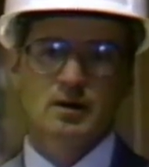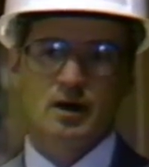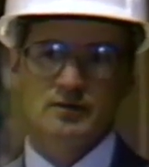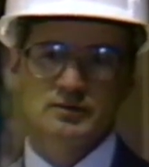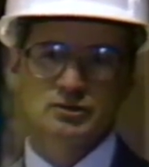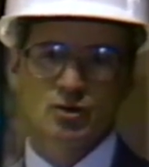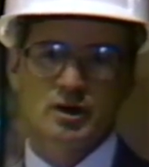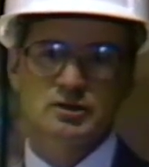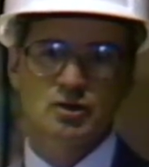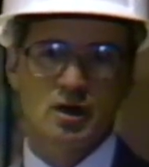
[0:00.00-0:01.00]
I've
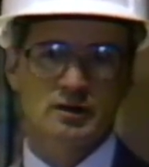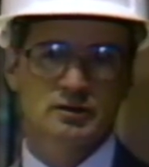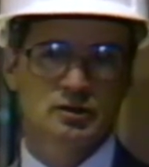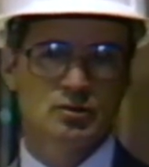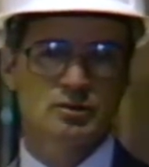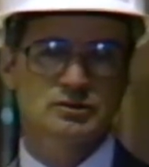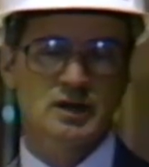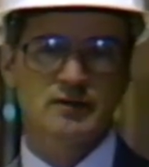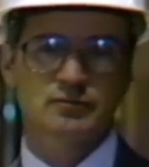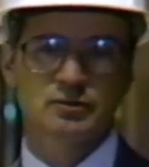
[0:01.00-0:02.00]
enjoyed talking to you this
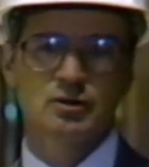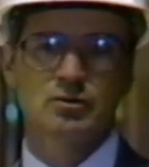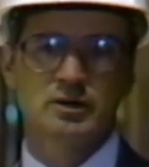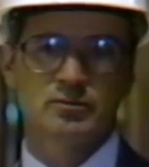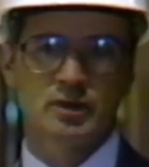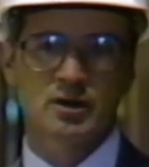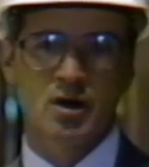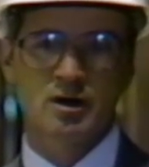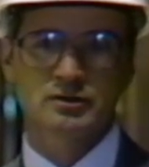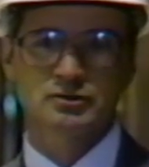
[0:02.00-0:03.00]
afternoon in
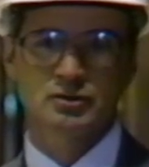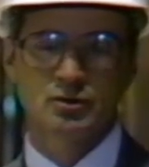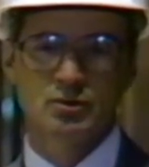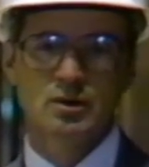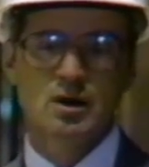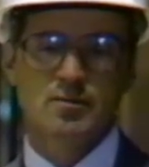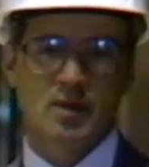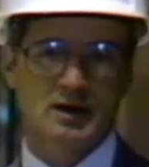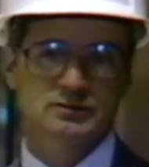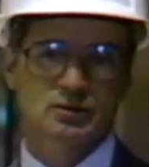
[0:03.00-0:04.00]
regards to
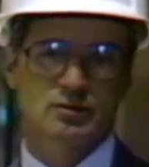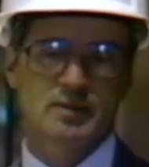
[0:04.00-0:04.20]
modular